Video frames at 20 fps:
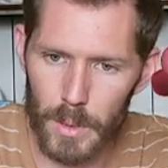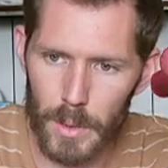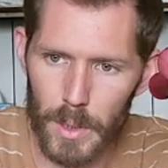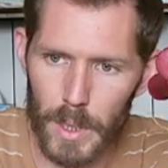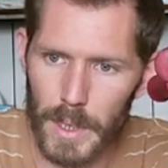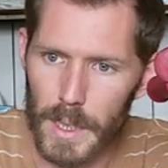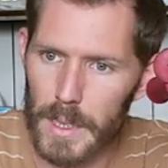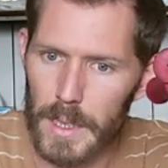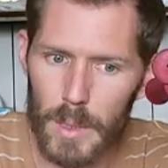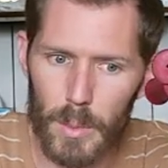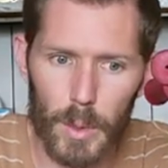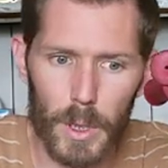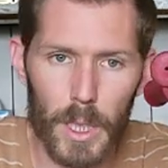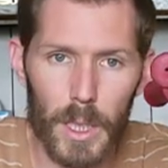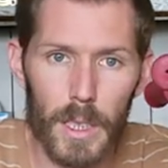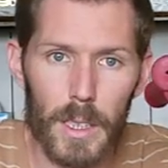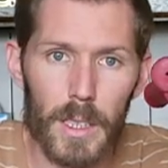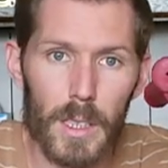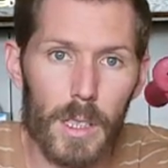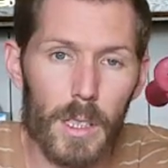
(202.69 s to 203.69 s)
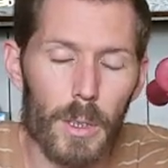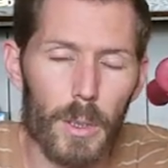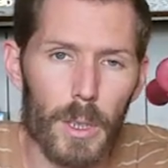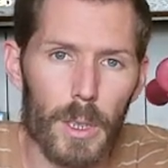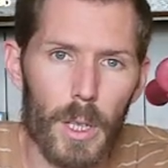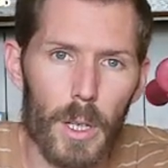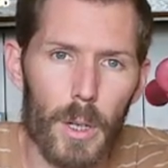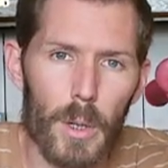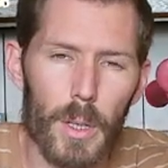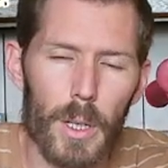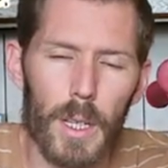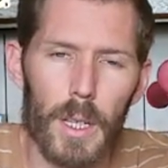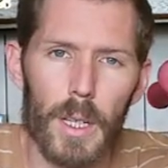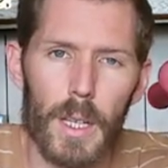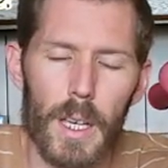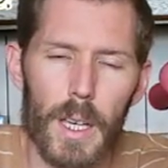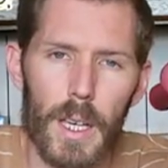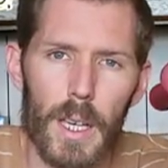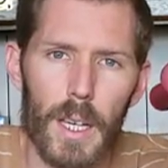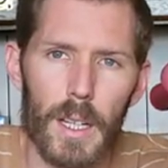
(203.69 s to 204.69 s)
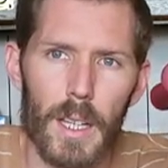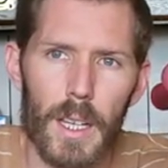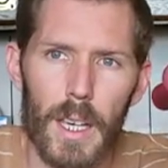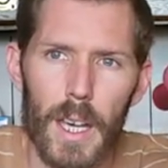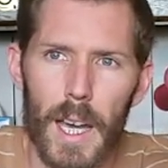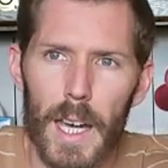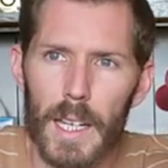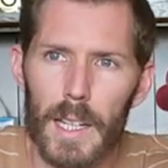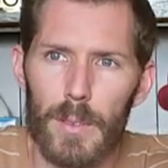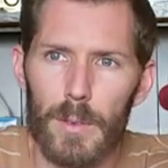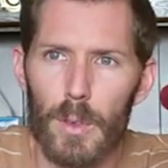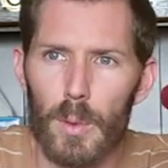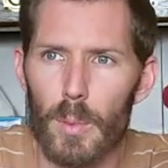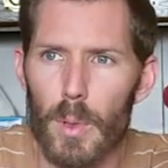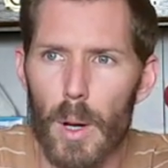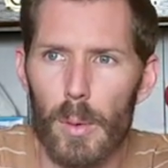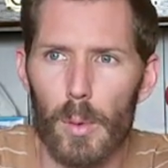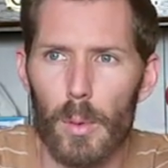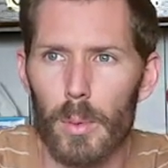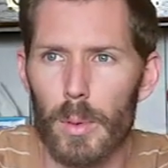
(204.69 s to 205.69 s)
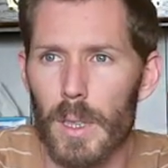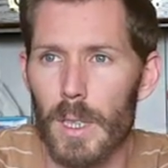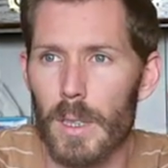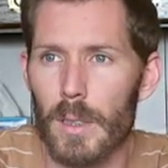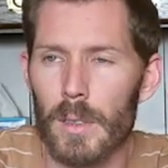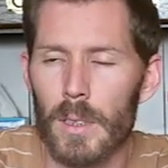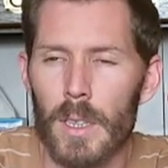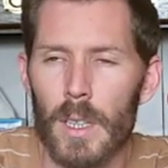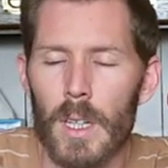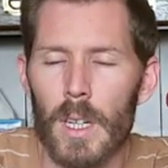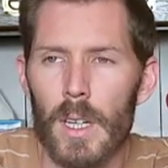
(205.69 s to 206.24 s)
Like I said, we got it a year ago, and he had it for probably